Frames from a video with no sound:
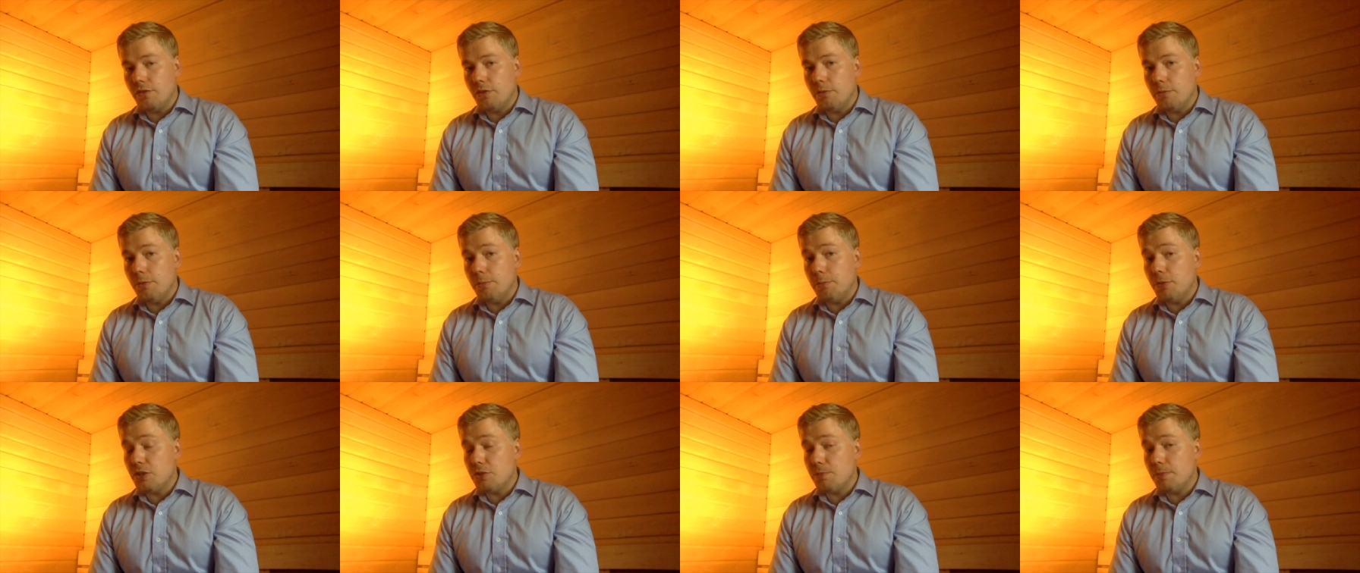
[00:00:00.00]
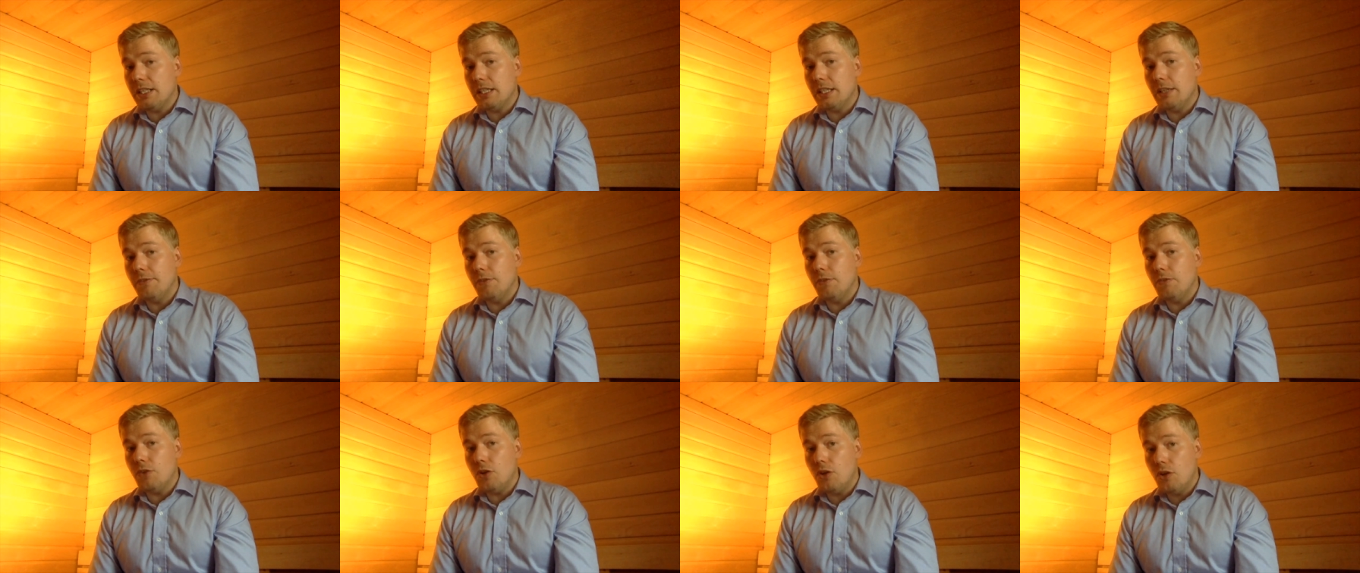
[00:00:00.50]
from the
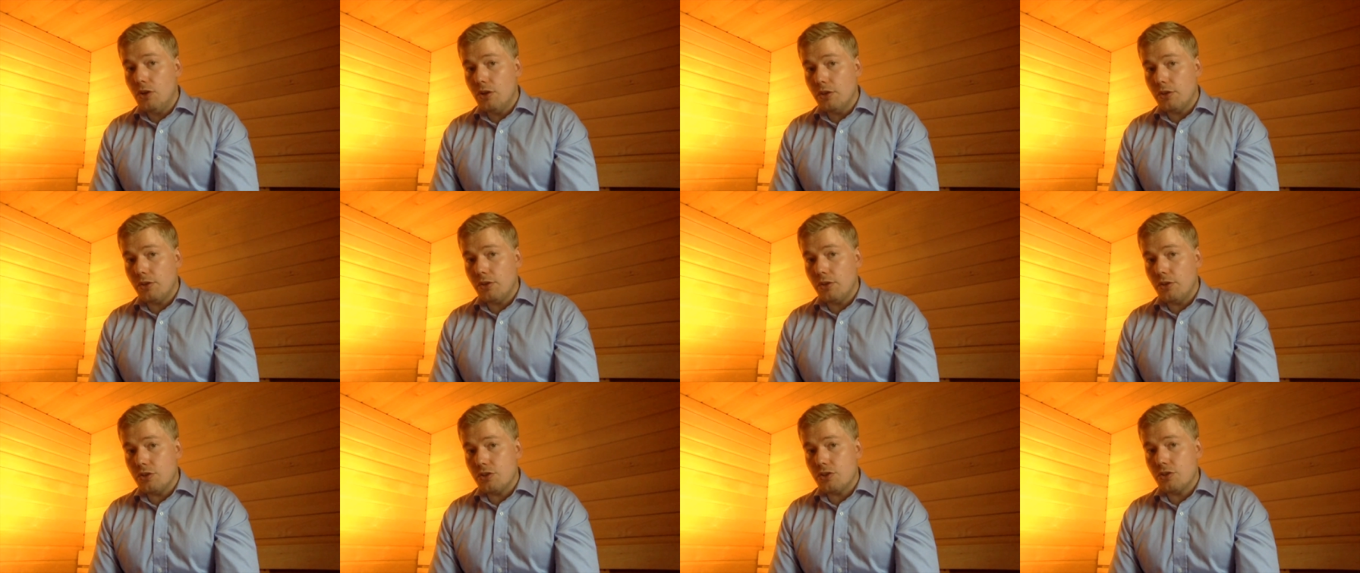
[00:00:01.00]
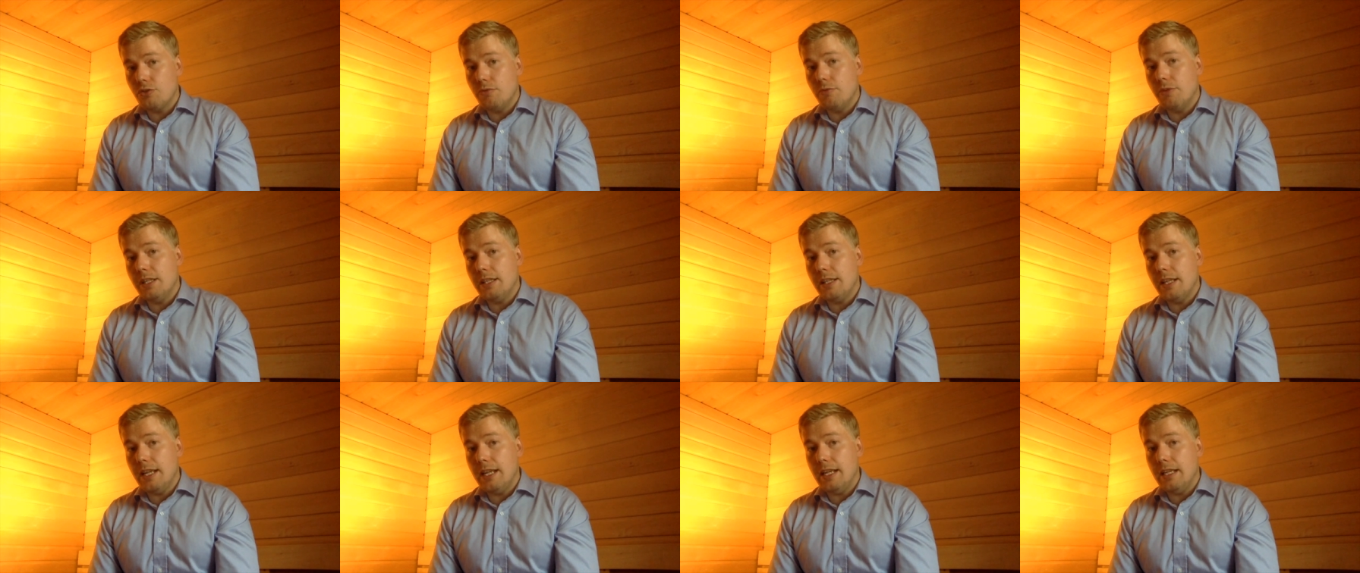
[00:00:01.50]
perspective of authors to
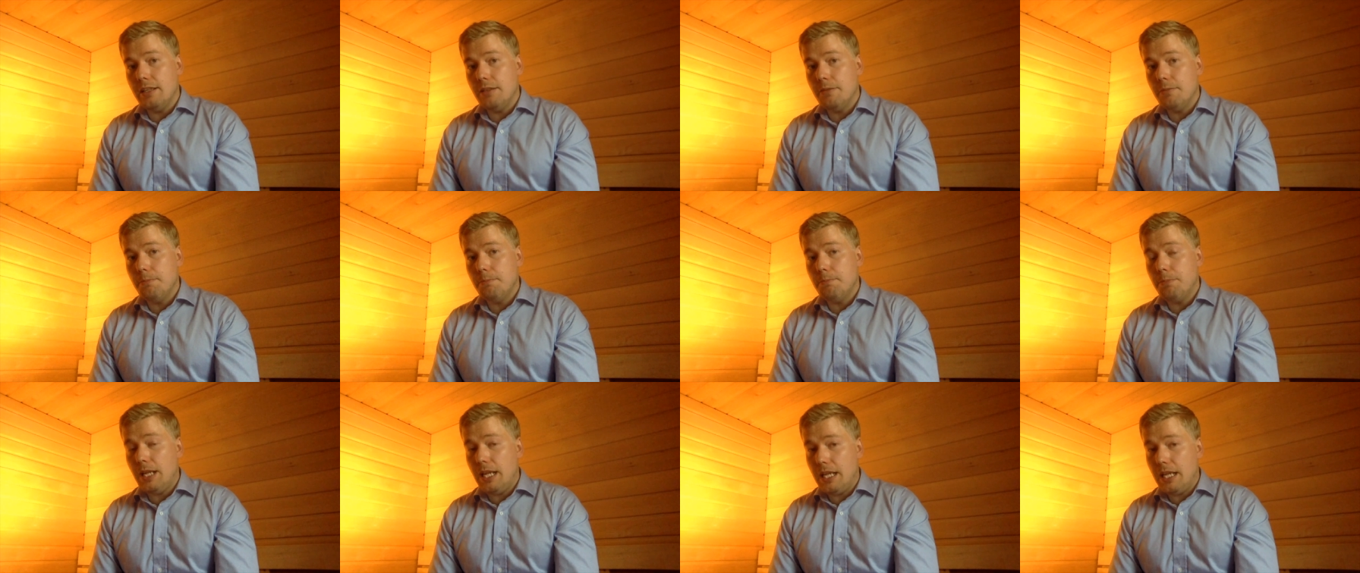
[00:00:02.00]
retain